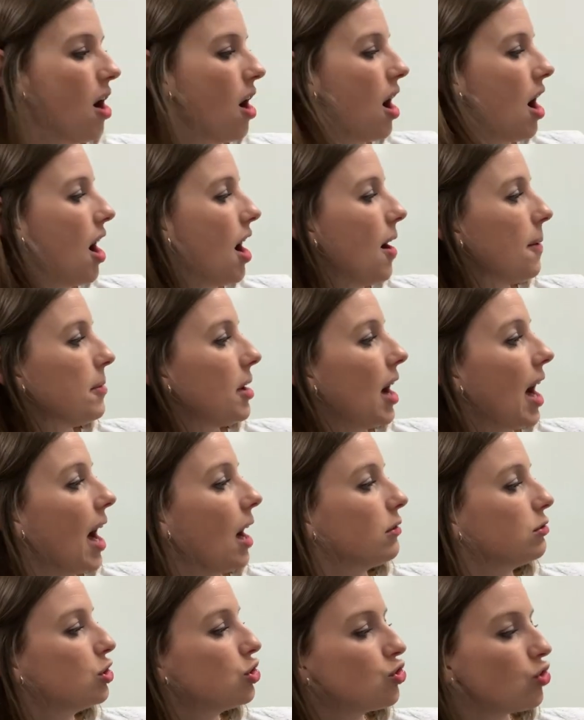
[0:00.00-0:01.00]
Um,
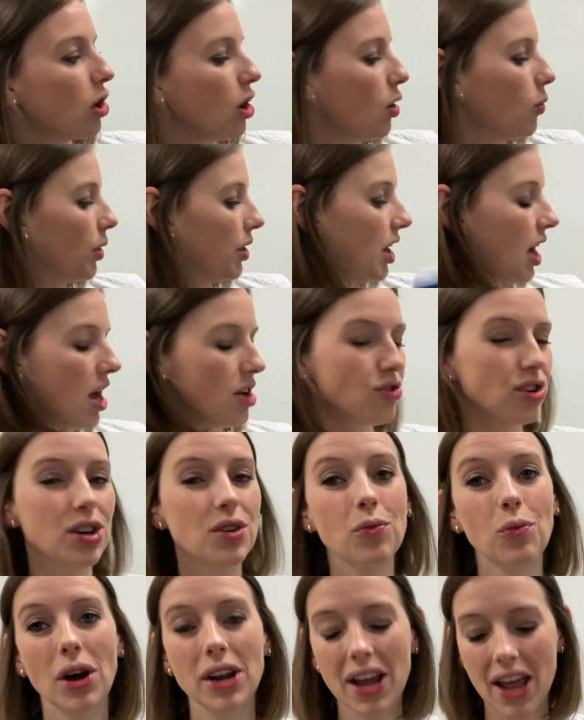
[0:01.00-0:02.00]
how to draw
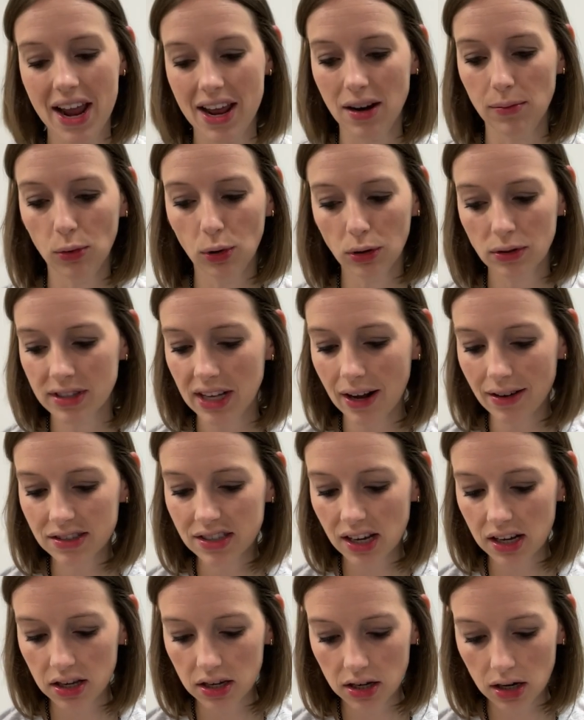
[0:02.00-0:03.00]
101 animals. I was
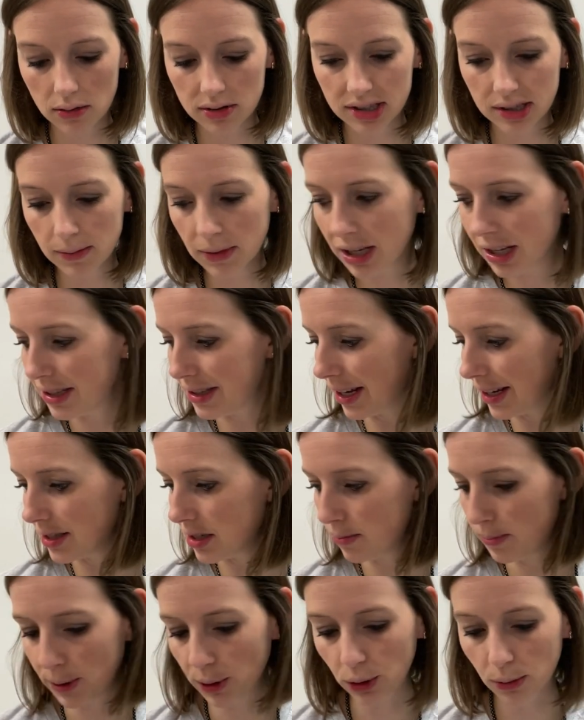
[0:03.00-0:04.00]
like, you know, some kids like
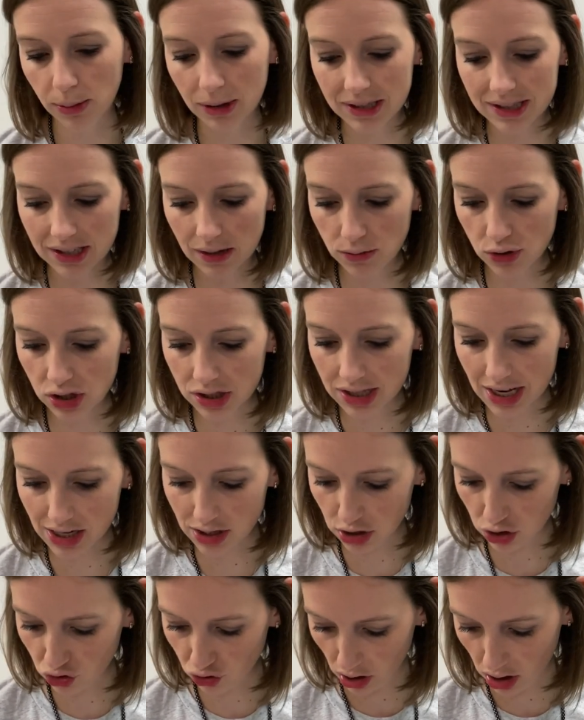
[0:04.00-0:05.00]
to build, but some just like
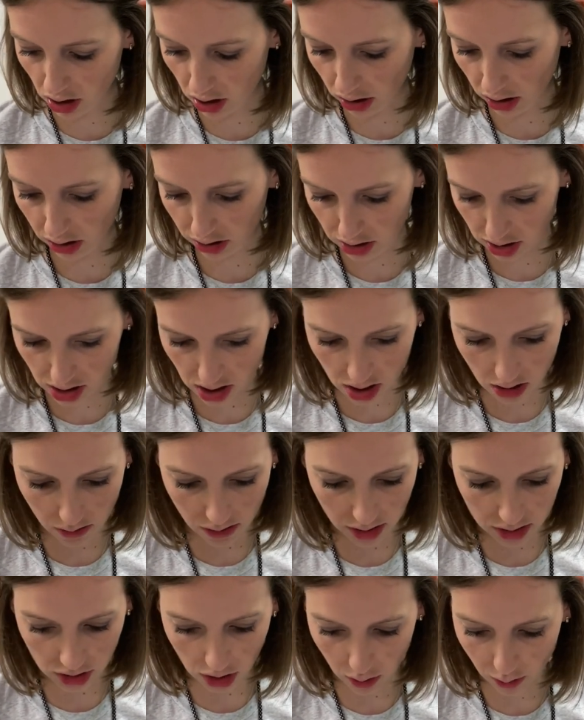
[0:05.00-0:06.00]
to draw. You know,
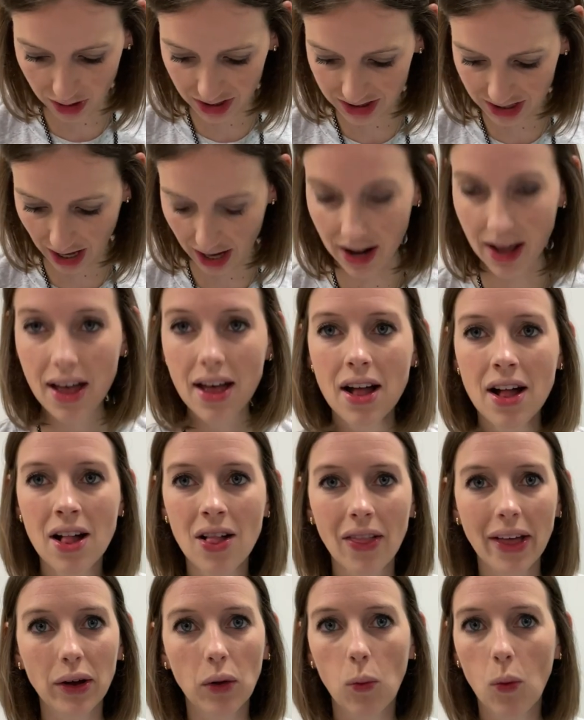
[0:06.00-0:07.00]
there's always that
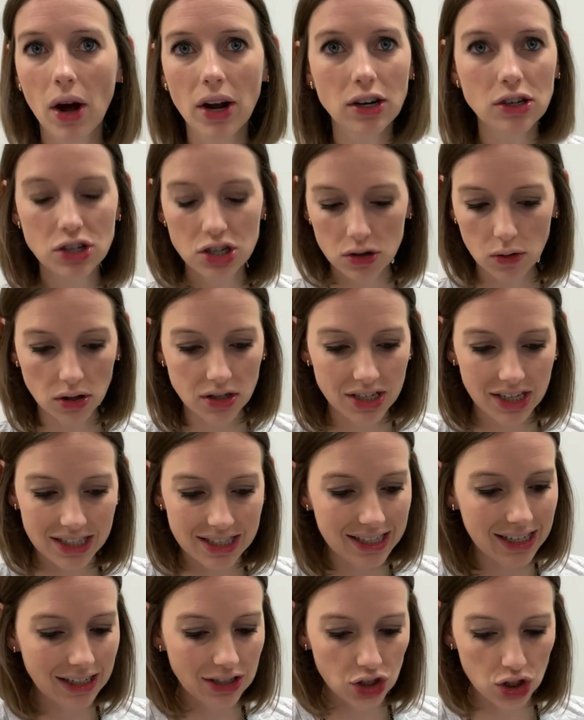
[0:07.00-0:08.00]
like one or two
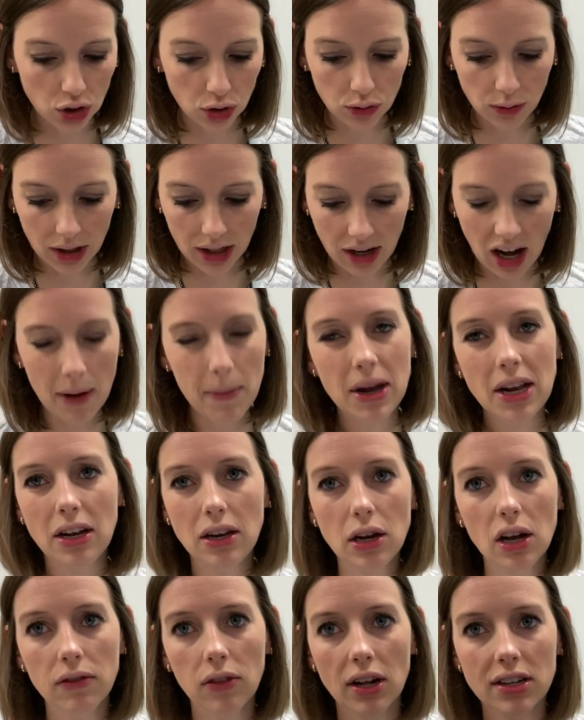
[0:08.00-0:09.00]
artistic children. I mean,
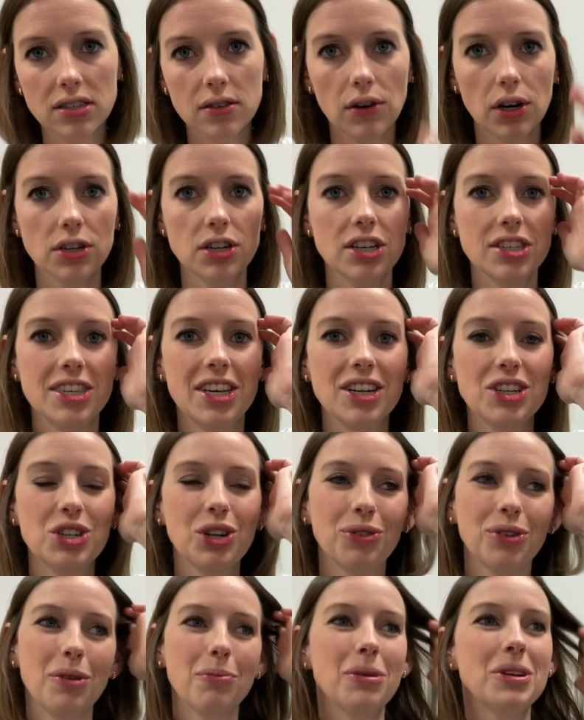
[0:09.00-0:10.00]
you have lots of artistic
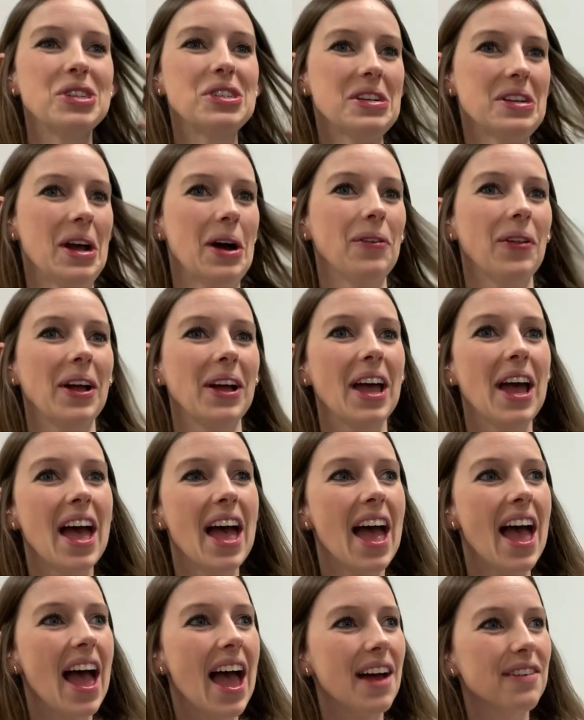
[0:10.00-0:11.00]
children, but you know, like
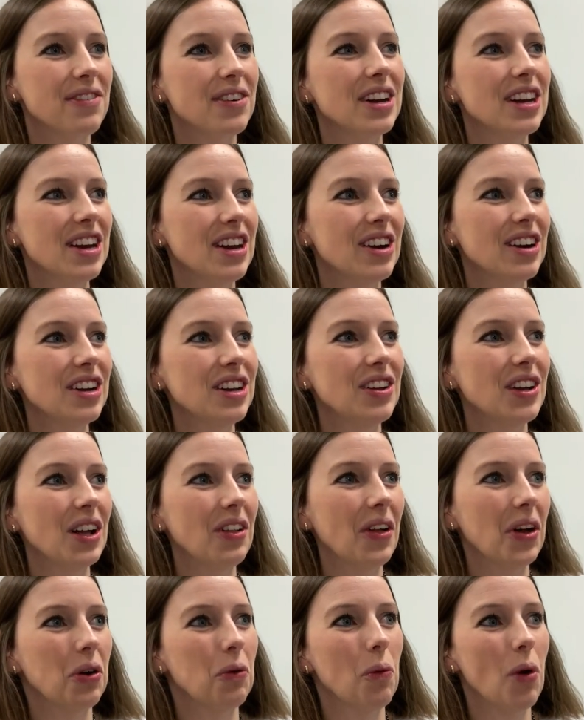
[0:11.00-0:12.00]
every year you get
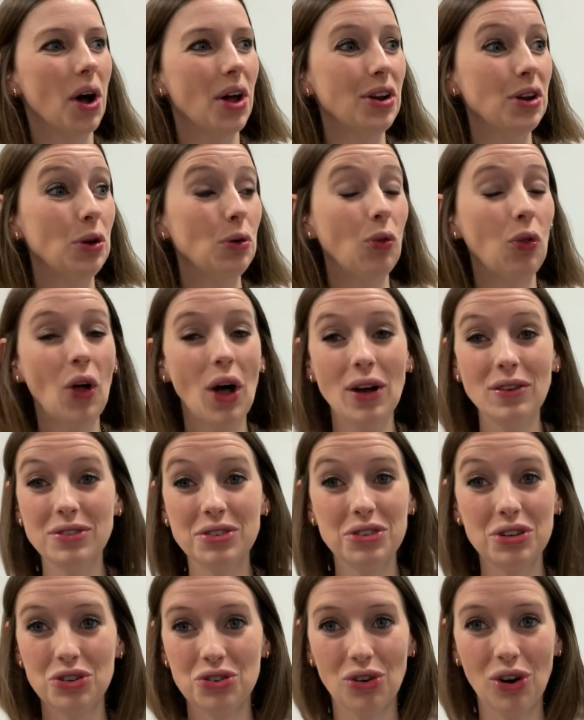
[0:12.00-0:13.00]
like one who loves
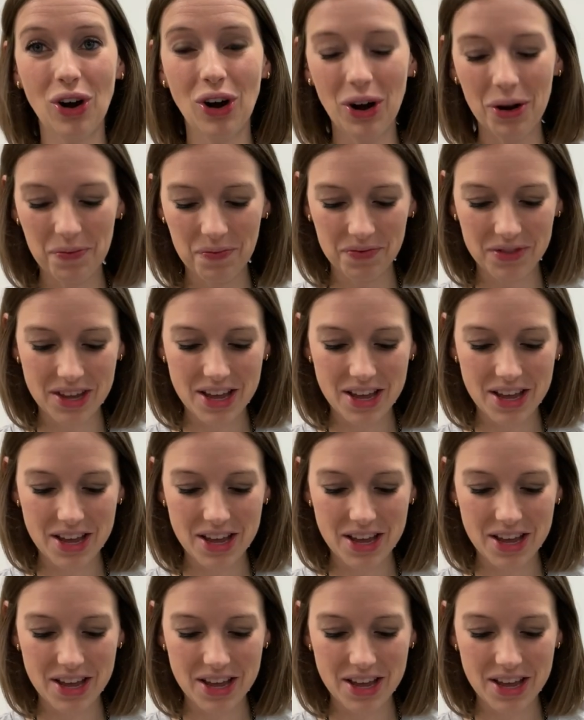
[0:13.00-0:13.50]
to draw.